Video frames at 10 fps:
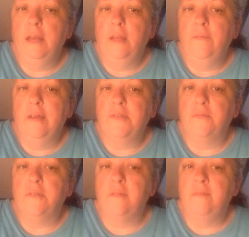
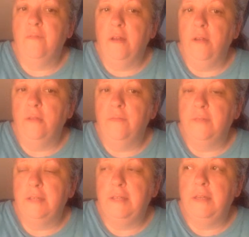Halifax was
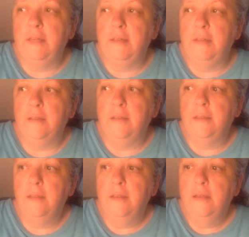involved in
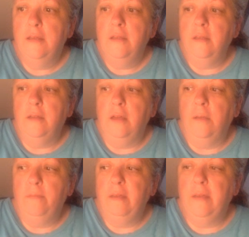
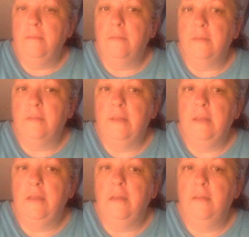helping with
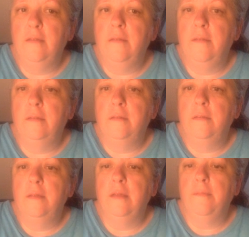cleaning
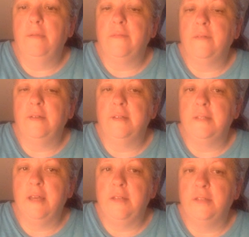up after
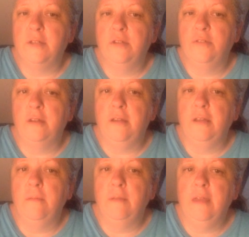disaster, trying
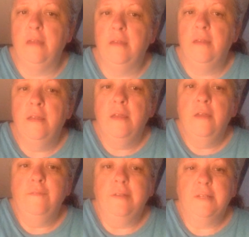to help get
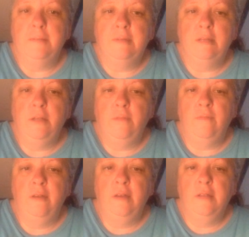victims
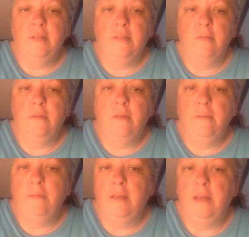identified and so on
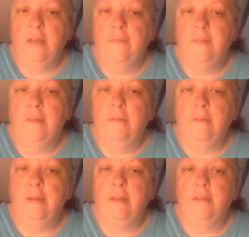and what have
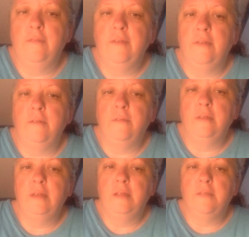you. And if you don't
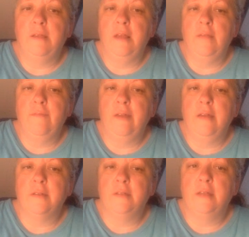know that, that's what
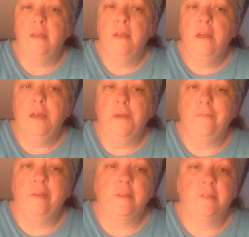Halifax
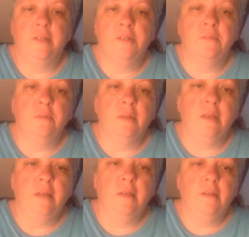is
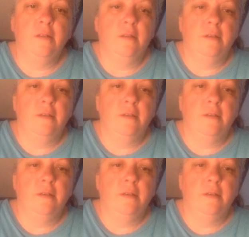related